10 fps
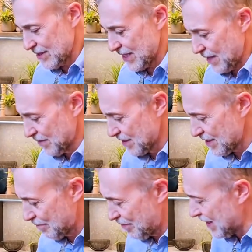table as a
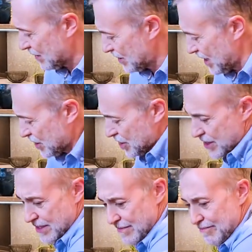big dish,
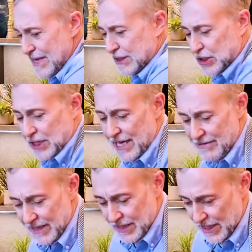big
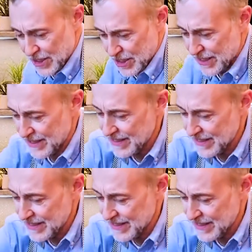sharing dish.